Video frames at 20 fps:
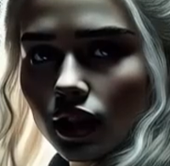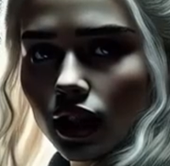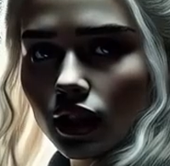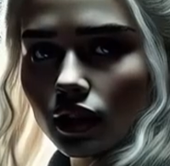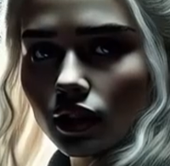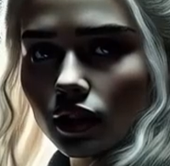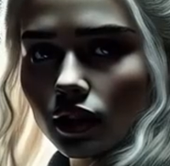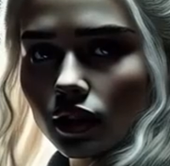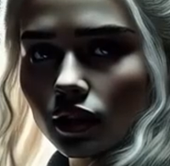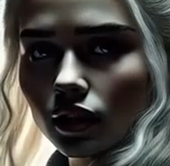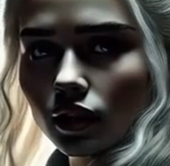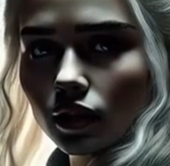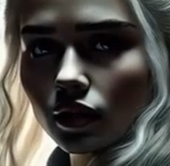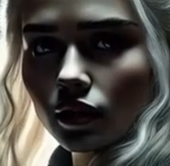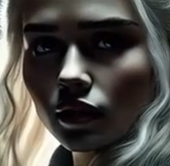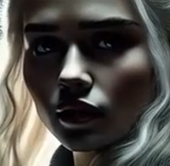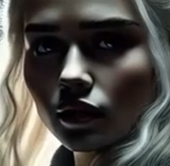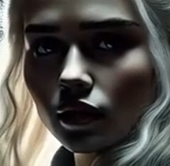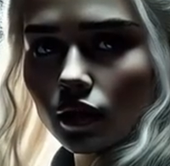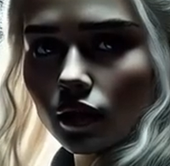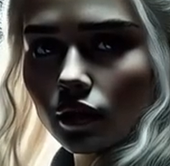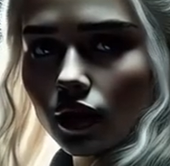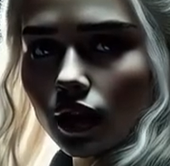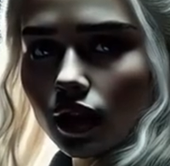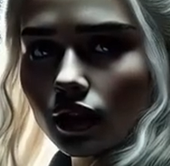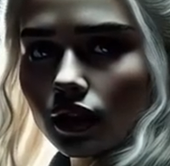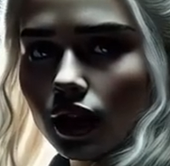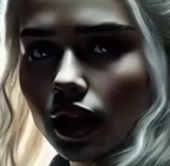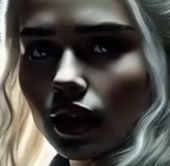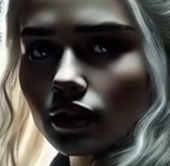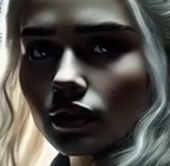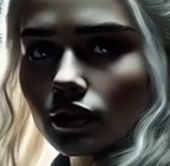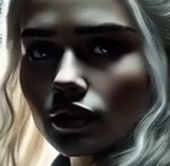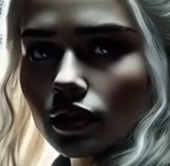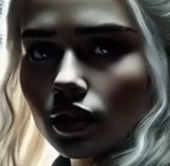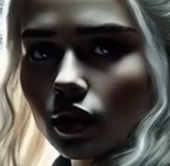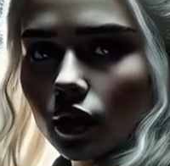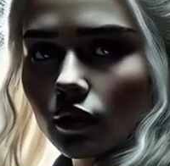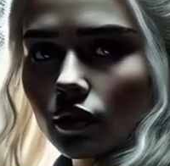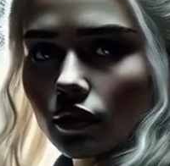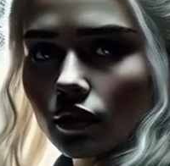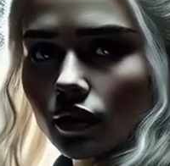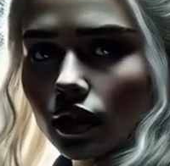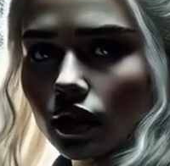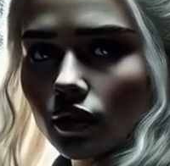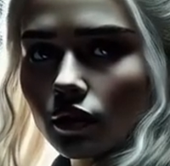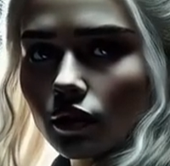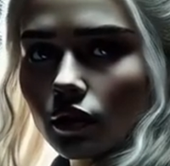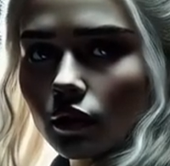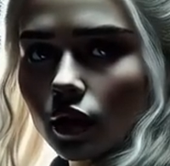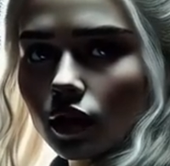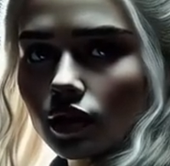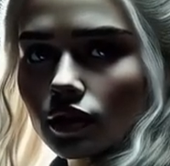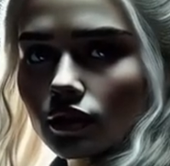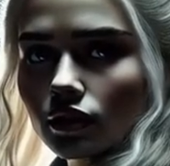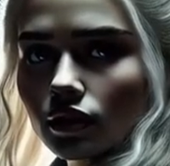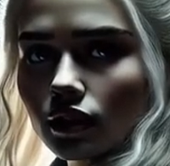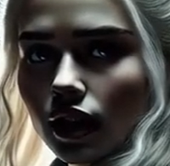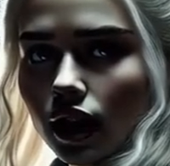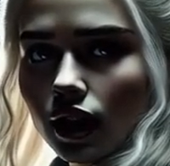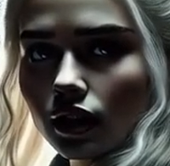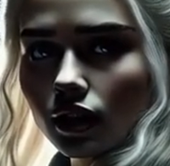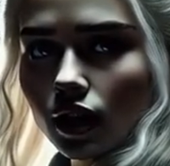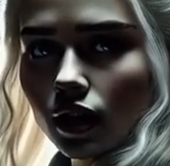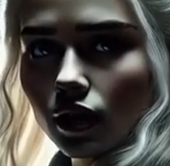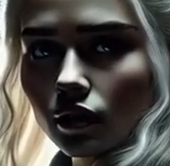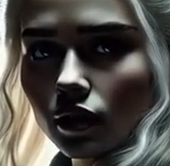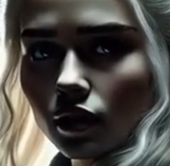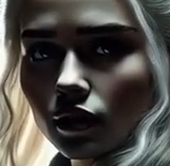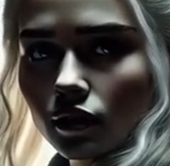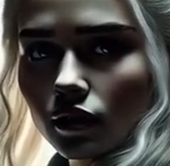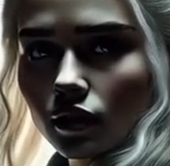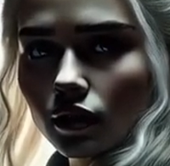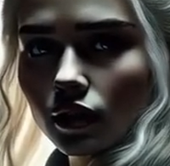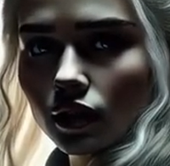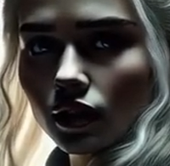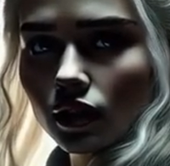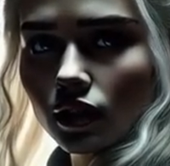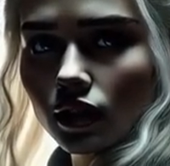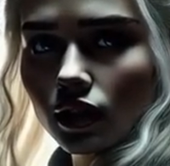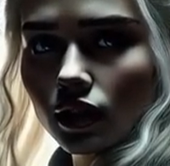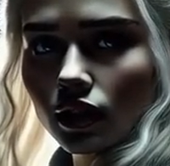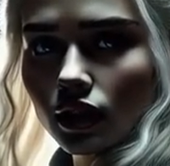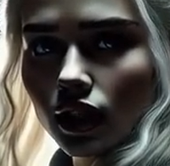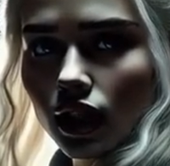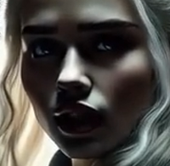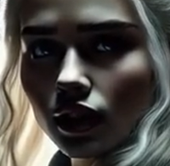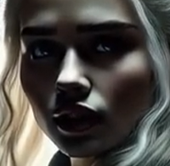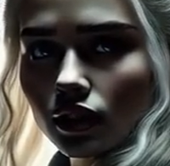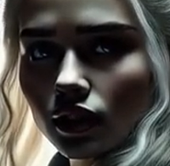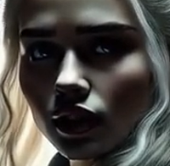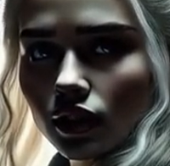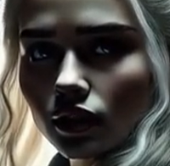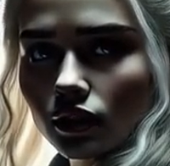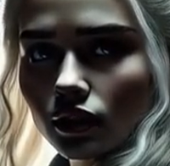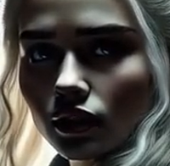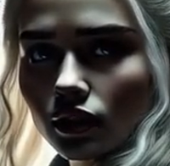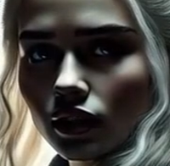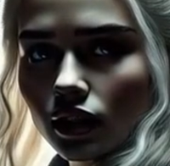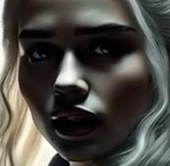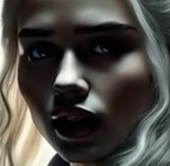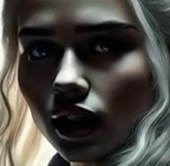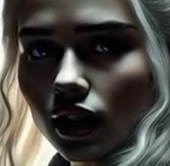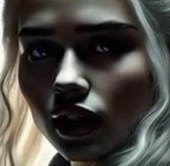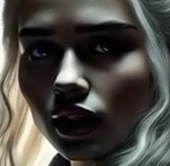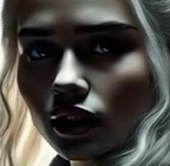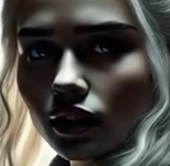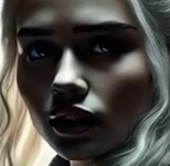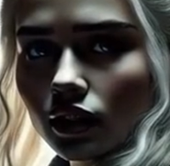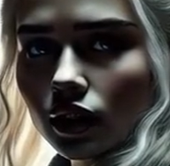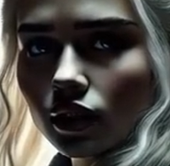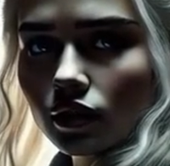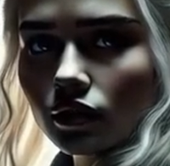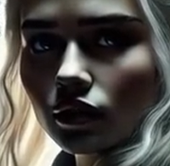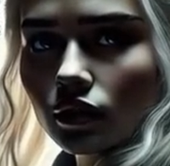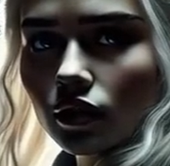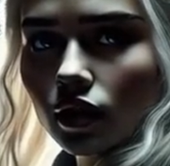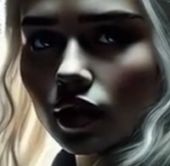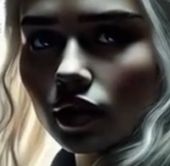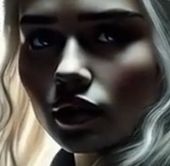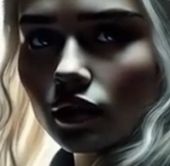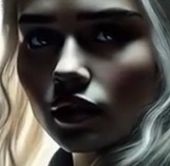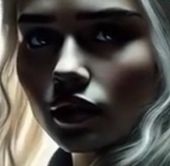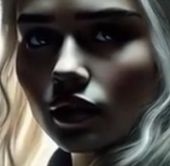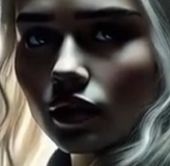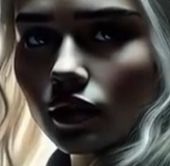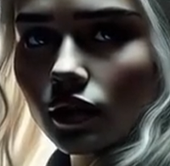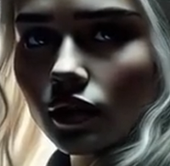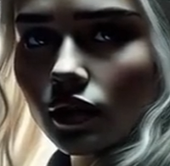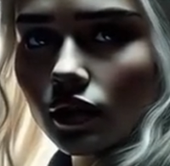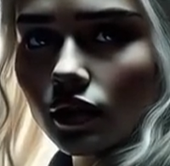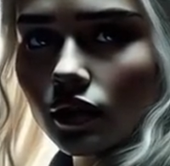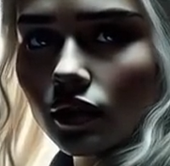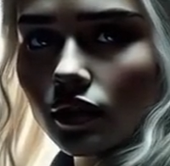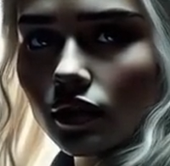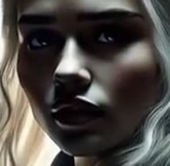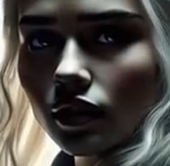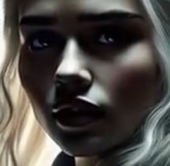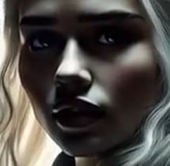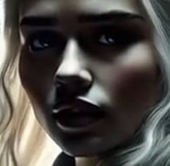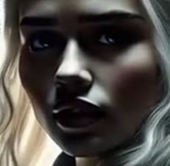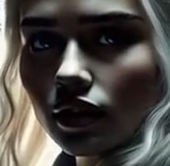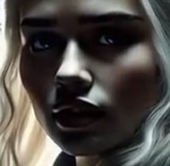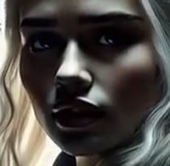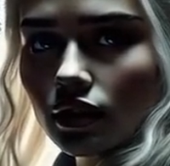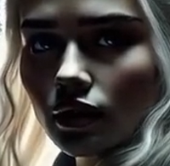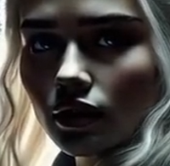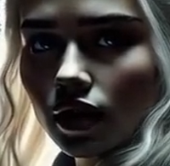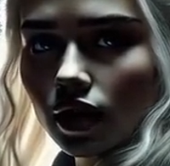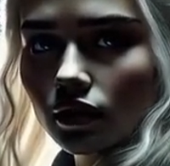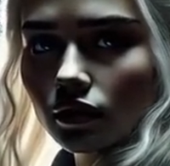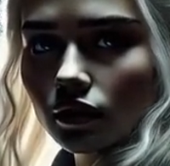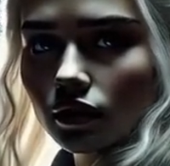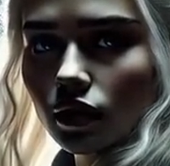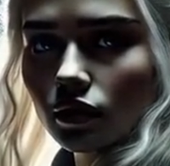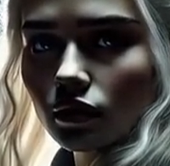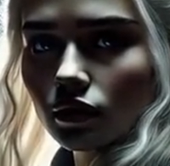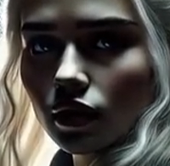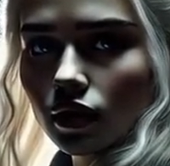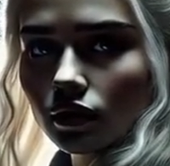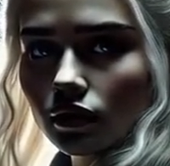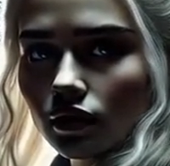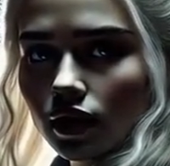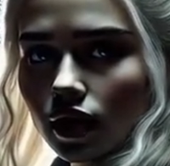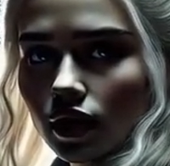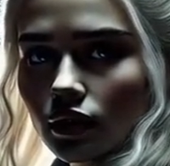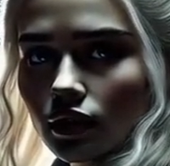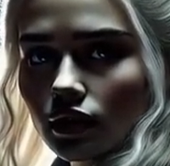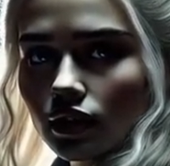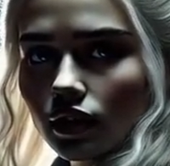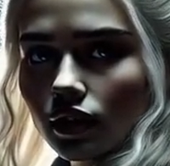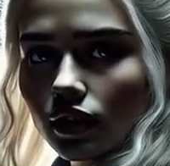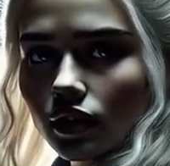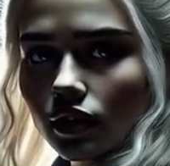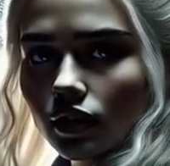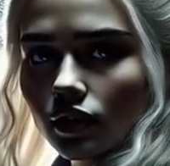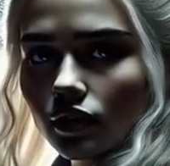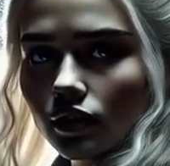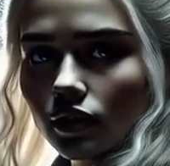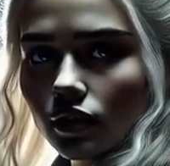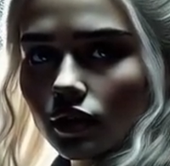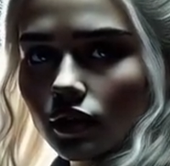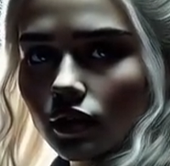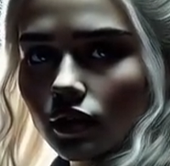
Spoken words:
at Missandei. Summon a few key witnesses and inform the city that justice will be served at dawn. But keep it contained, no cheering crowds, no carnival.